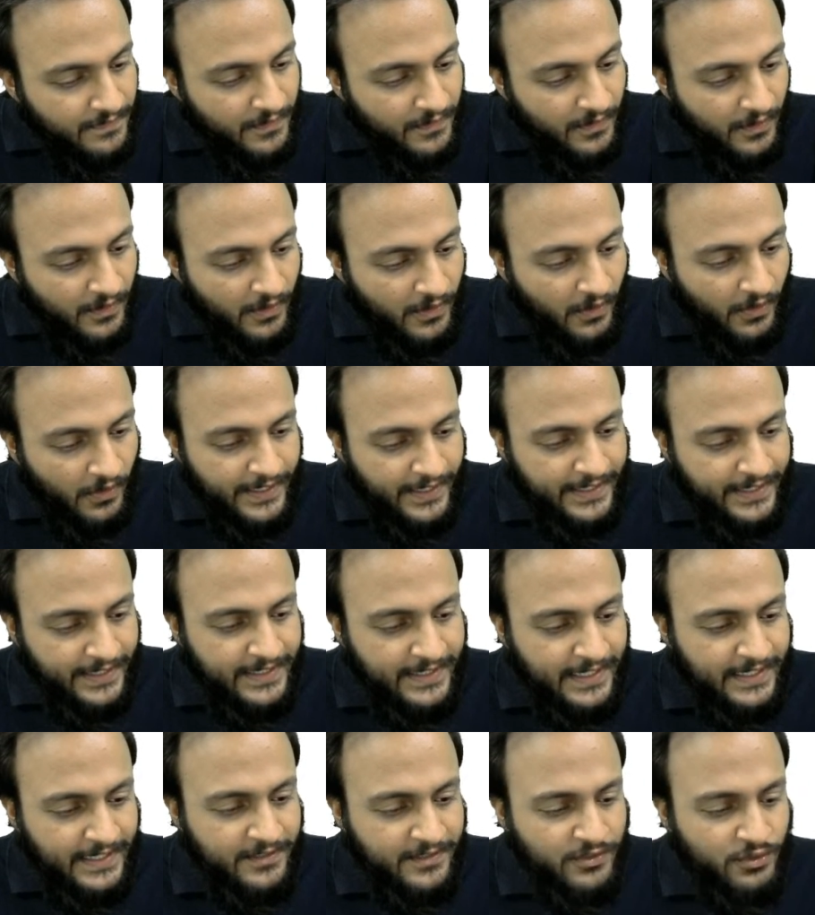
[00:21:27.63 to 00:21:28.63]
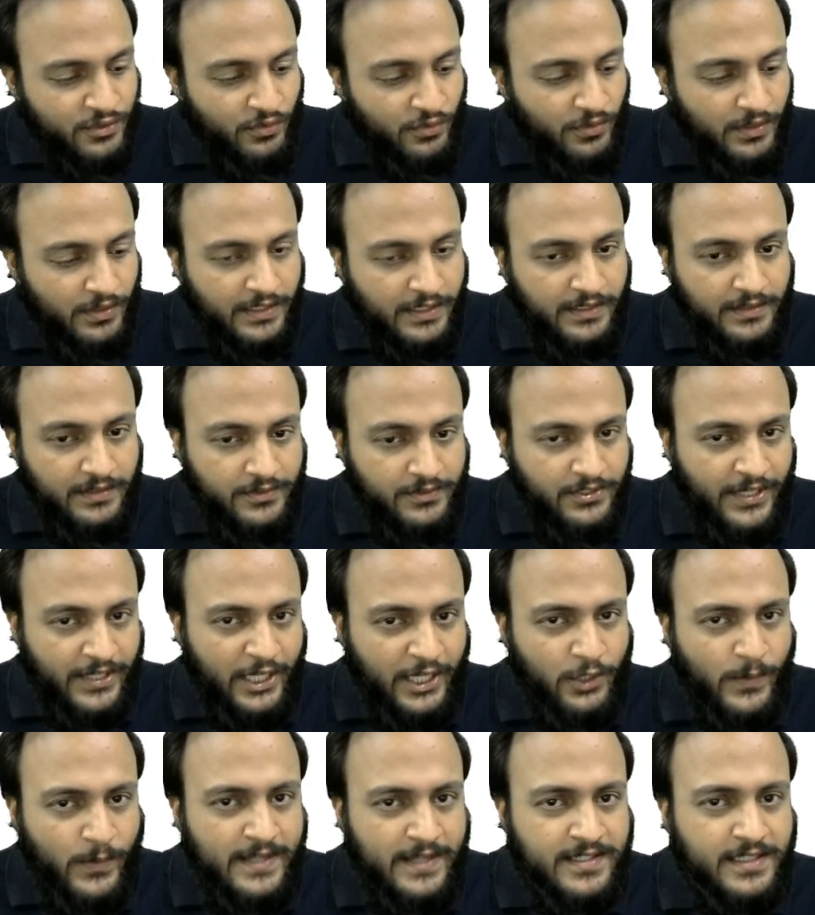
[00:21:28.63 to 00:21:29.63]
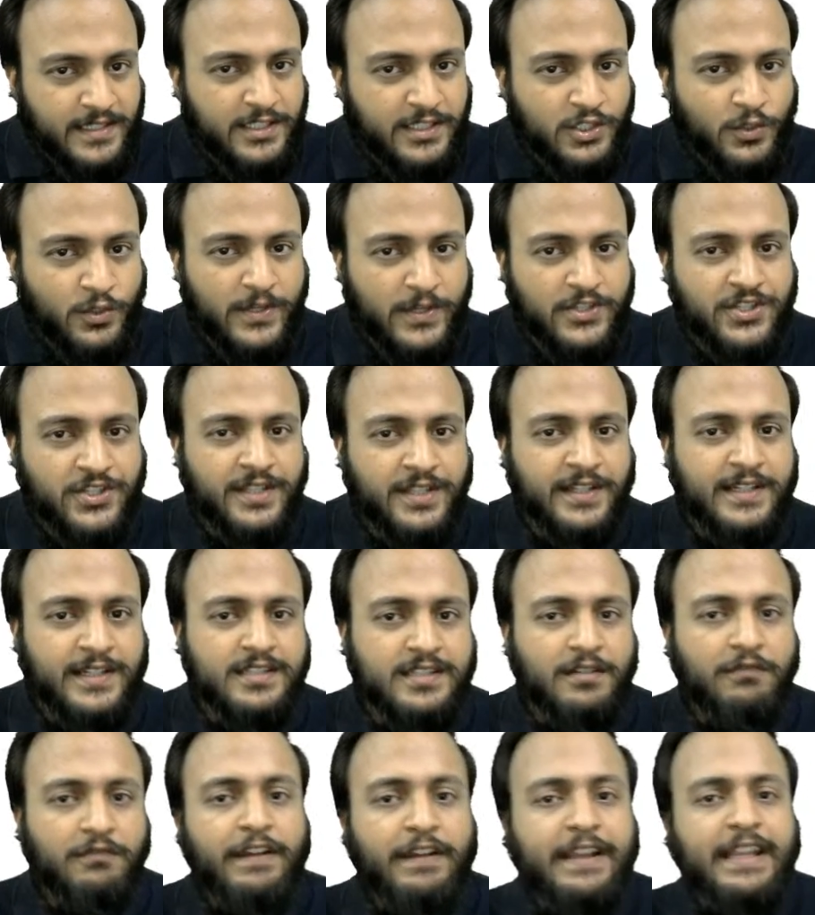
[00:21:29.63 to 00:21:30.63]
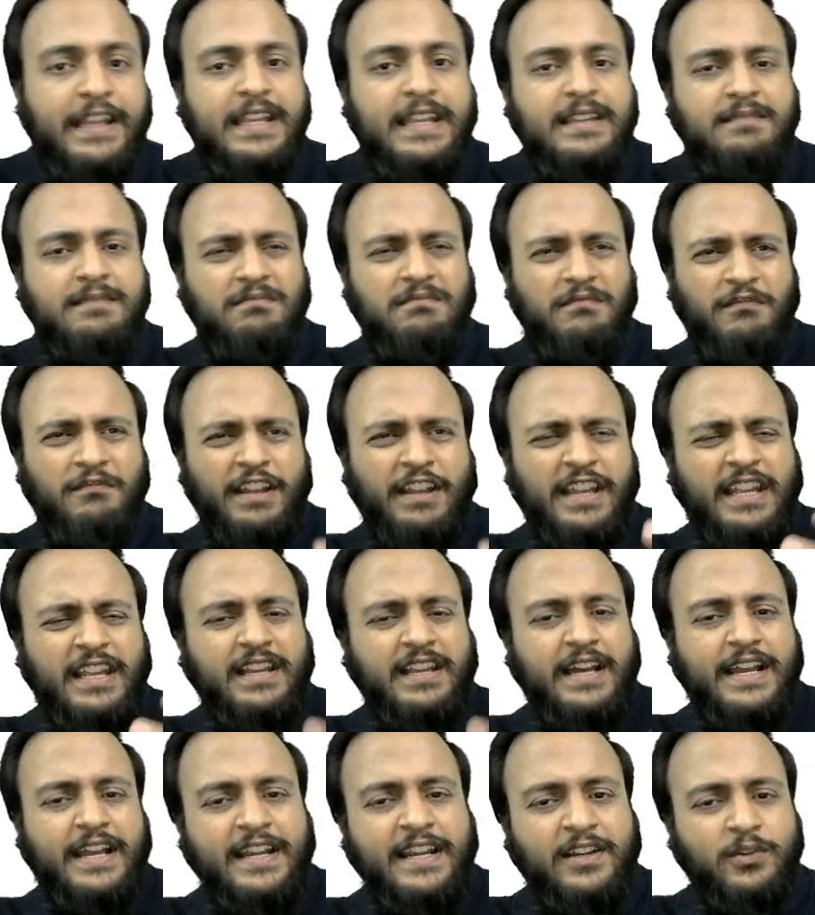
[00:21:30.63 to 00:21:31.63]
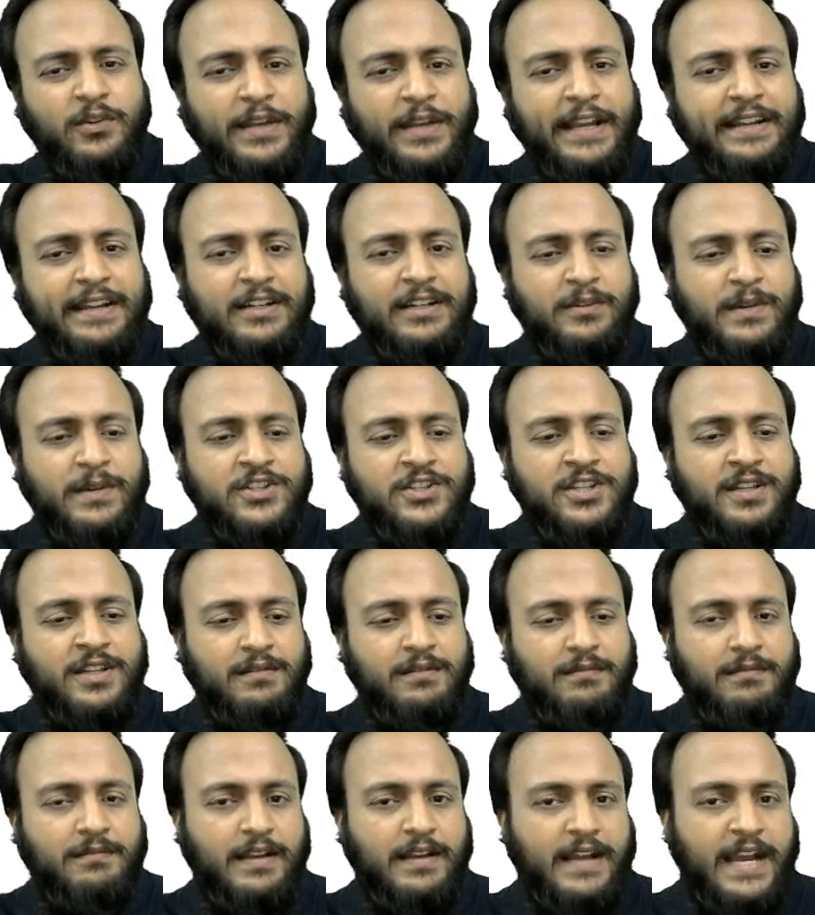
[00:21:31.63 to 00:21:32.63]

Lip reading: All right, guys. So try to answer this question. It's a very, very current oriented question.